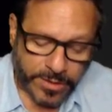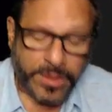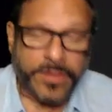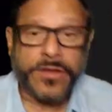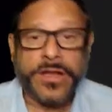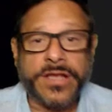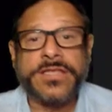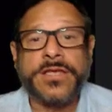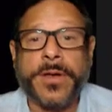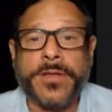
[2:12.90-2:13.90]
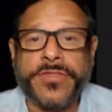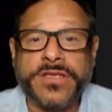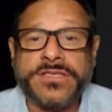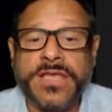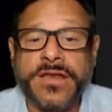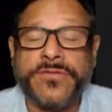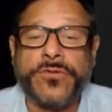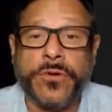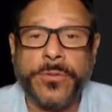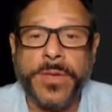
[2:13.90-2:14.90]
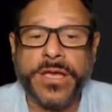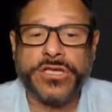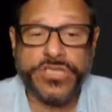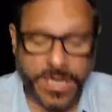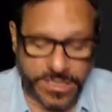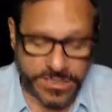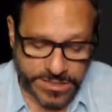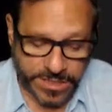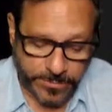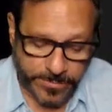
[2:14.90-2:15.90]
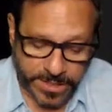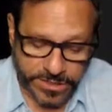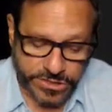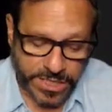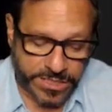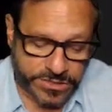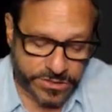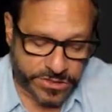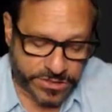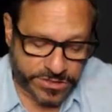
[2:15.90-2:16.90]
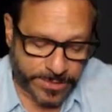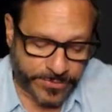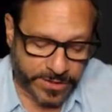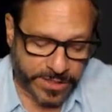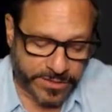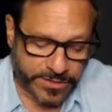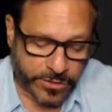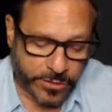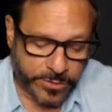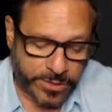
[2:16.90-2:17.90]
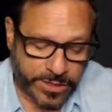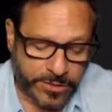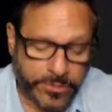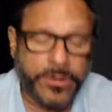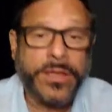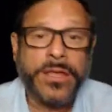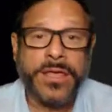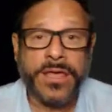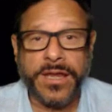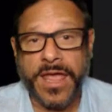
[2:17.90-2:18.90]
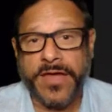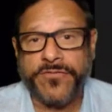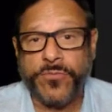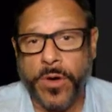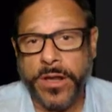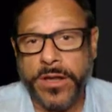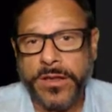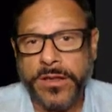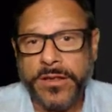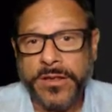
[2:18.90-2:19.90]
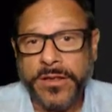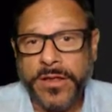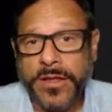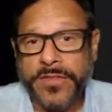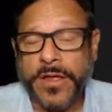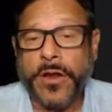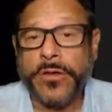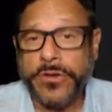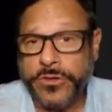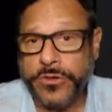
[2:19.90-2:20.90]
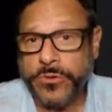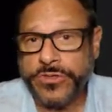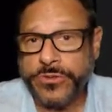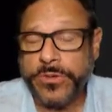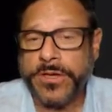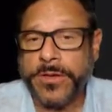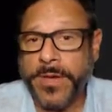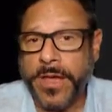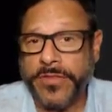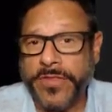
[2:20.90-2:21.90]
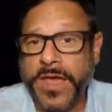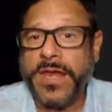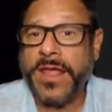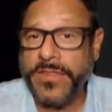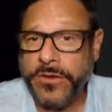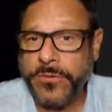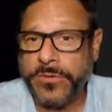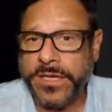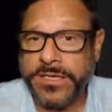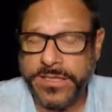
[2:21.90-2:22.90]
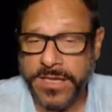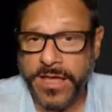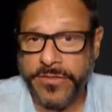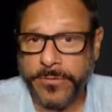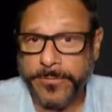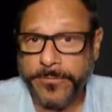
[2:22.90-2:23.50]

The nice thing about this then, if you're going to make a change, say you make a change to just something in the code here in F1, then all you do is you recompile that and then you link it together.